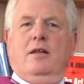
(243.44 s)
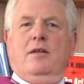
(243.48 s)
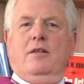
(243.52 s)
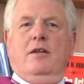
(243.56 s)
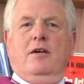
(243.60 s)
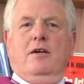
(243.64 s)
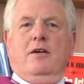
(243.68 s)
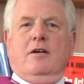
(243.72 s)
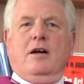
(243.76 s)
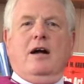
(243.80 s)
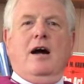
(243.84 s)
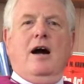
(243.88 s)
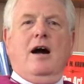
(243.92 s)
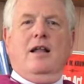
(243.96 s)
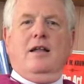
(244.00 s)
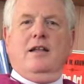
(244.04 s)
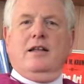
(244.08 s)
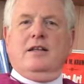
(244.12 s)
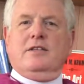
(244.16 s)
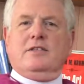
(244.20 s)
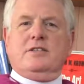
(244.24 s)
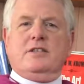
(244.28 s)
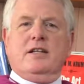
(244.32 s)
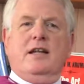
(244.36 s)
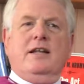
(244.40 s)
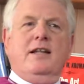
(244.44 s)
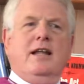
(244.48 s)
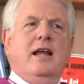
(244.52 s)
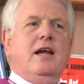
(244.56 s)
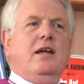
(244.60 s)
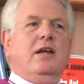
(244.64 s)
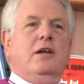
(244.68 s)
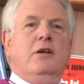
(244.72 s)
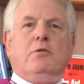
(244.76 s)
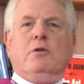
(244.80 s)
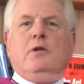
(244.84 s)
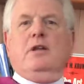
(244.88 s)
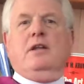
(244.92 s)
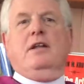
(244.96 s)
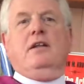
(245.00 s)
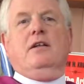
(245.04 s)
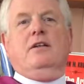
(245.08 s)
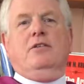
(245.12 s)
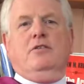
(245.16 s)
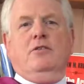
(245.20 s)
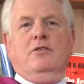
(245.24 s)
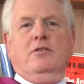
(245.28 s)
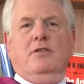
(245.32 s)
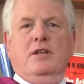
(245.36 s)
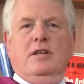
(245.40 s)
their colleagues saying, yeah, you really need
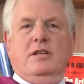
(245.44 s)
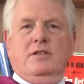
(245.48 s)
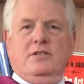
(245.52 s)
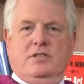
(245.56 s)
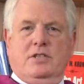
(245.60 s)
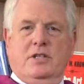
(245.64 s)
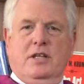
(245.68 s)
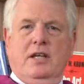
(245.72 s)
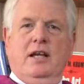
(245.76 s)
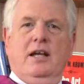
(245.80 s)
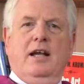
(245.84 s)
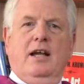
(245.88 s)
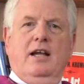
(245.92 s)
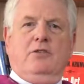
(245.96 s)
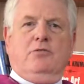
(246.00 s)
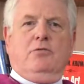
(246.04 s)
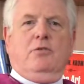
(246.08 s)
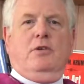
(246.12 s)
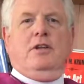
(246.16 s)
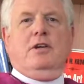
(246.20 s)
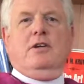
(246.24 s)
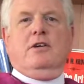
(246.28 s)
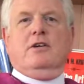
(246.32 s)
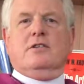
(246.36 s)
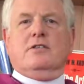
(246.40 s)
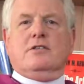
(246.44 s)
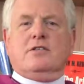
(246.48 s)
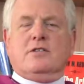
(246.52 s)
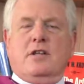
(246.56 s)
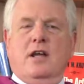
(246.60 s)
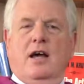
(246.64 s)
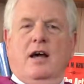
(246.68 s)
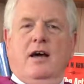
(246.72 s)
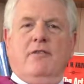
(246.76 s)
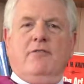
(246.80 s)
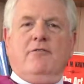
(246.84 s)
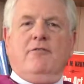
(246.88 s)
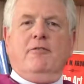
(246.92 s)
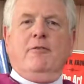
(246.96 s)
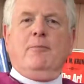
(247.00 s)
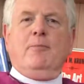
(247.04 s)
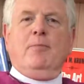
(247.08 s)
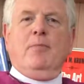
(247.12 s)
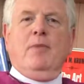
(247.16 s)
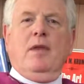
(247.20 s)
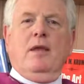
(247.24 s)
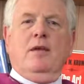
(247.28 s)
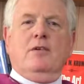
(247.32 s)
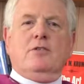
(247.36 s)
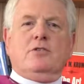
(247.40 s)
to do this. It's really good stuff.
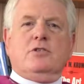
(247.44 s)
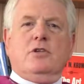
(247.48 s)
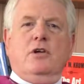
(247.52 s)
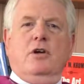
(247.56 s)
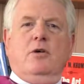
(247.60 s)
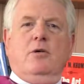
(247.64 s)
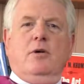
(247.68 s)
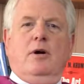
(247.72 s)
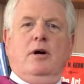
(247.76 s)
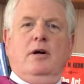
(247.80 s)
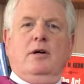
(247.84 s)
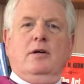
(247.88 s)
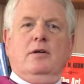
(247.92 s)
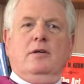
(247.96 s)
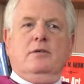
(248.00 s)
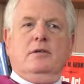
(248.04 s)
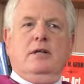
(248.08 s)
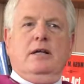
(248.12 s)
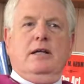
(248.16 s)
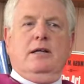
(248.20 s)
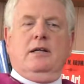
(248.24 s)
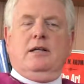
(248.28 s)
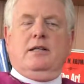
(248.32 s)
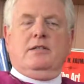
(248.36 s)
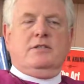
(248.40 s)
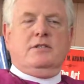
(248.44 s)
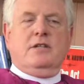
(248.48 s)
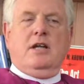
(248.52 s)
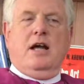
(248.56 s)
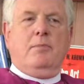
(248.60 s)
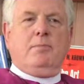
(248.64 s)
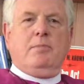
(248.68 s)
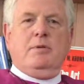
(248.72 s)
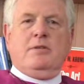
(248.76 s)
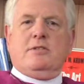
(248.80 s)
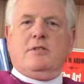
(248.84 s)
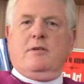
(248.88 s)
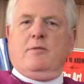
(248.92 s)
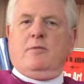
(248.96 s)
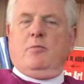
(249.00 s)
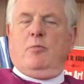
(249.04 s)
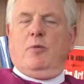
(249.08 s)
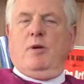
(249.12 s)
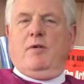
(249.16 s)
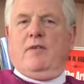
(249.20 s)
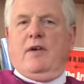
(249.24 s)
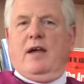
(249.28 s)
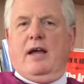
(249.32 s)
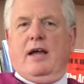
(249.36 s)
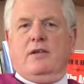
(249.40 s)
So it's not been something
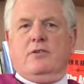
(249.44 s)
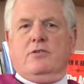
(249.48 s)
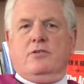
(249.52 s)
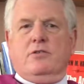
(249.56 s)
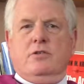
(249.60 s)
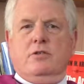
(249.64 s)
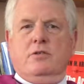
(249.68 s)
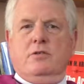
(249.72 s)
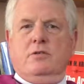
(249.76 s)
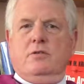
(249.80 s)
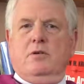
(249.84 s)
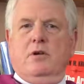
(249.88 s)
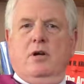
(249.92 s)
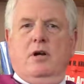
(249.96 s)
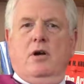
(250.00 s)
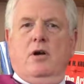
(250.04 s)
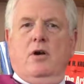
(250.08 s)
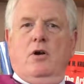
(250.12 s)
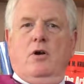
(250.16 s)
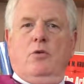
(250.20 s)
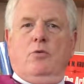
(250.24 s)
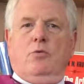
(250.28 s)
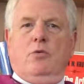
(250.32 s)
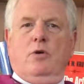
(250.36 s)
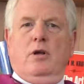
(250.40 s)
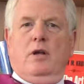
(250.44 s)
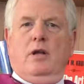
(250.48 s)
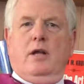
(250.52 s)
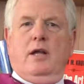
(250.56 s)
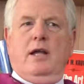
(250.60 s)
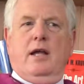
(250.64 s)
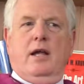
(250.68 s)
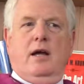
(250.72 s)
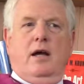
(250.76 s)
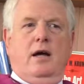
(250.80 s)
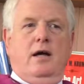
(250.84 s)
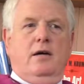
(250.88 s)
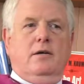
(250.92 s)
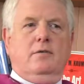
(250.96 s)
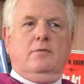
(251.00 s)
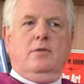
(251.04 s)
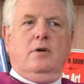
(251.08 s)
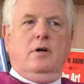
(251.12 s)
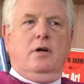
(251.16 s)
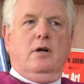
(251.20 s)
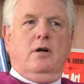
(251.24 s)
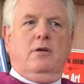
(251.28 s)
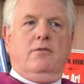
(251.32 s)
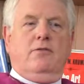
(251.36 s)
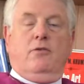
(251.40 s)
we've had to really
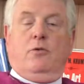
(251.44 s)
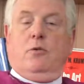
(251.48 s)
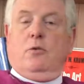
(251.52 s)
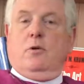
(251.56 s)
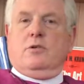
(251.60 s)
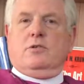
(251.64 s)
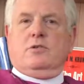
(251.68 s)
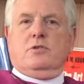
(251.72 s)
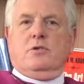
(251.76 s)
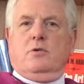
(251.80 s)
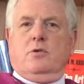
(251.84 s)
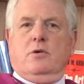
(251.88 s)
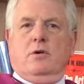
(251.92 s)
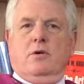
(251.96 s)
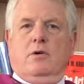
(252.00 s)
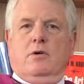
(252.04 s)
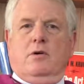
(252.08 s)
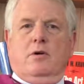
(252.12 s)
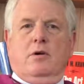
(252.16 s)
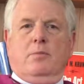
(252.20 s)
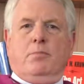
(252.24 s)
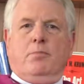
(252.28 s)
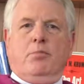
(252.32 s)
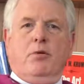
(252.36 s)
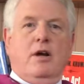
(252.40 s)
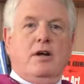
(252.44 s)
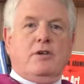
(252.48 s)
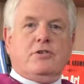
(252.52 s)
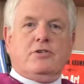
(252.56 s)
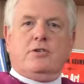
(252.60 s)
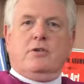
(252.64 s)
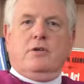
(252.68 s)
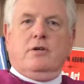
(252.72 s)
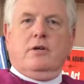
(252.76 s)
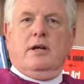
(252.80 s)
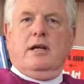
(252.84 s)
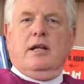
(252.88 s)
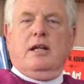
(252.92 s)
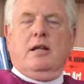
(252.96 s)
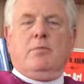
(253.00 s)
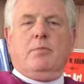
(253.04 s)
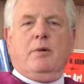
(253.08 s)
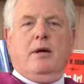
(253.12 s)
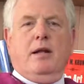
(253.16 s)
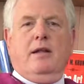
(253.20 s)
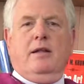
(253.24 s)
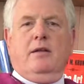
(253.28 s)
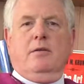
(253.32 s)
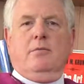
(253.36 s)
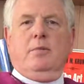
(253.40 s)
force or pressure
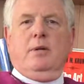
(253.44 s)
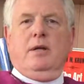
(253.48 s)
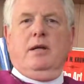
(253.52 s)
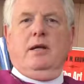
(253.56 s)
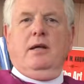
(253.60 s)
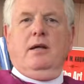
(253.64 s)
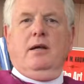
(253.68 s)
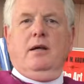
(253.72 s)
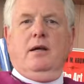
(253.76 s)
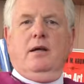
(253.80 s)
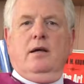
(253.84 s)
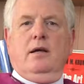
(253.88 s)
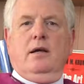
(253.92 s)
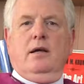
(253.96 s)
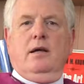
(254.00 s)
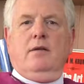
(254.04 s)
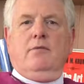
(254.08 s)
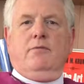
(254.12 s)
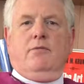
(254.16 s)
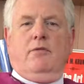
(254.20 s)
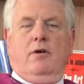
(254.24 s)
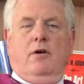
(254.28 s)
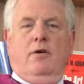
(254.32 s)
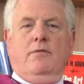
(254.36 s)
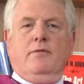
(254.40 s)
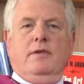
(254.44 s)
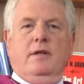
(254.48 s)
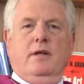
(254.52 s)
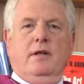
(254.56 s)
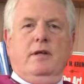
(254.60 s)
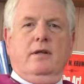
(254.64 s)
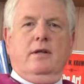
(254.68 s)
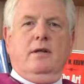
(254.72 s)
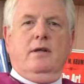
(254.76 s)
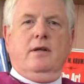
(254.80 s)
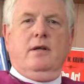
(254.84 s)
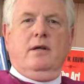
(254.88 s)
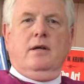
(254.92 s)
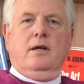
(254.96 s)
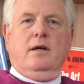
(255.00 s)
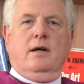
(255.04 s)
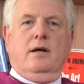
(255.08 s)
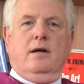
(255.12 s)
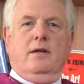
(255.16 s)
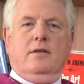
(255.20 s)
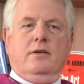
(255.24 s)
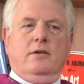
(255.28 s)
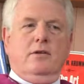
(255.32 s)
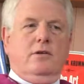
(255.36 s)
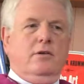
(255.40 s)
anybody to be involved
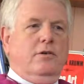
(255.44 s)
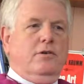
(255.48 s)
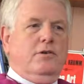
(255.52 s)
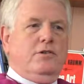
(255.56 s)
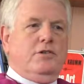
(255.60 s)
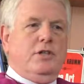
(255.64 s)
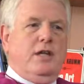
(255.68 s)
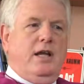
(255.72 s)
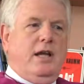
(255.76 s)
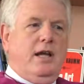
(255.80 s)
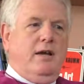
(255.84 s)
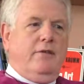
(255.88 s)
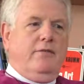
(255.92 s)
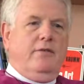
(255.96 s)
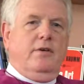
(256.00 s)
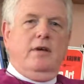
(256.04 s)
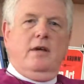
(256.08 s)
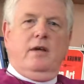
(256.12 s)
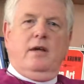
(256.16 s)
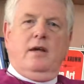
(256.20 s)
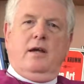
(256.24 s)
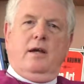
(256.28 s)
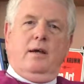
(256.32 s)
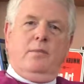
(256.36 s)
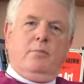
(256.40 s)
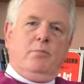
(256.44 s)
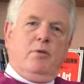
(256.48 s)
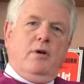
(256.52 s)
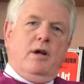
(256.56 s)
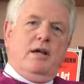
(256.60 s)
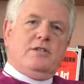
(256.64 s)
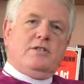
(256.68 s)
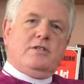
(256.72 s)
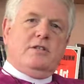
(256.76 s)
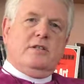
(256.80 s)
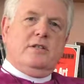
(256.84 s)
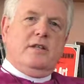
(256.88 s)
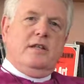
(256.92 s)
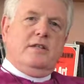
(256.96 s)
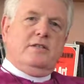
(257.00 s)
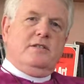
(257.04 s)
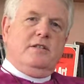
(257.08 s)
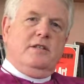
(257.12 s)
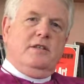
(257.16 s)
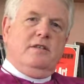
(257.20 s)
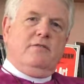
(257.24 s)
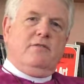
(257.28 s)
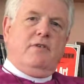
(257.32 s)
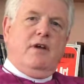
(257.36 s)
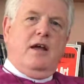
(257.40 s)
in. The clergy have embraced it. They
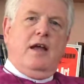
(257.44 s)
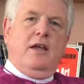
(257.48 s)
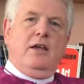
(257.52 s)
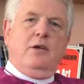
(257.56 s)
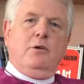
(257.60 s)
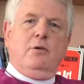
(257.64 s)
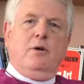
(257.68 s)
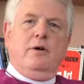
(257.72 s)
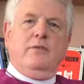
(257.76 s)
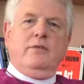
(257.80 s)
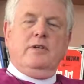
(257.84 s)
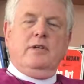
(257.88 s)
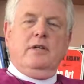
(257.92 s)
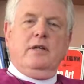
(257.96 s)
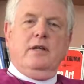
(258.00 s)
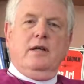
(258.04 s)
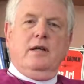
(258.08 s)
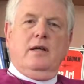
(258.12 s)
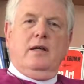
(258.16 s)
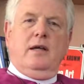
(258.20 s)
see the value of it.